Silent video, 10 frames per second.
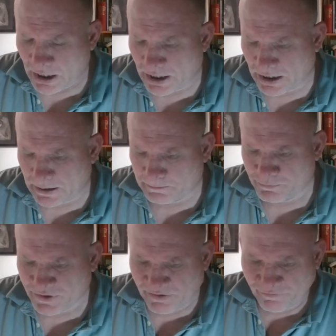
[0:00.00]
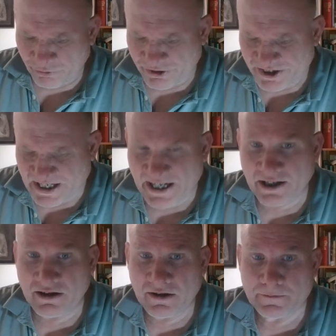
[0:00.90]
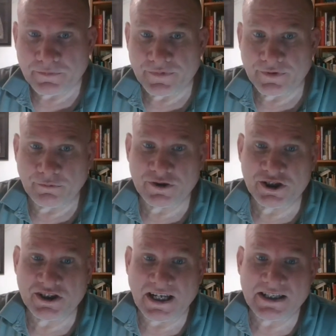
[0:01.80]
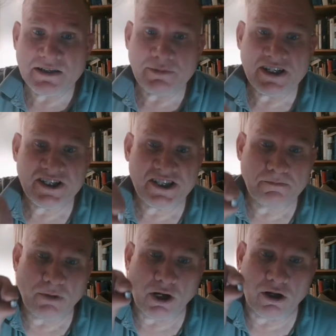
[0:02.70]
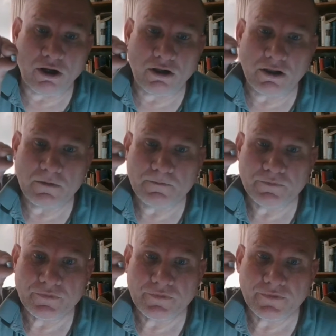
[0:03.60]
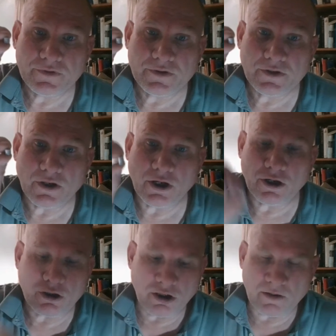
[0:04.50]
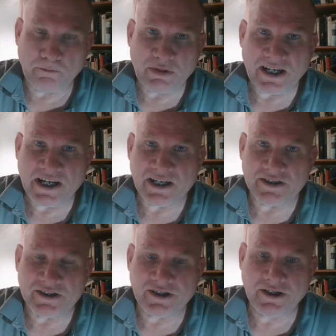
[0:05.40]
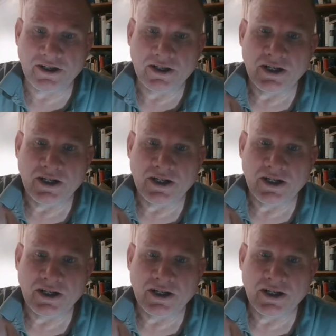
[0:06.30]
The first style, which tend to be small, are called butt ends.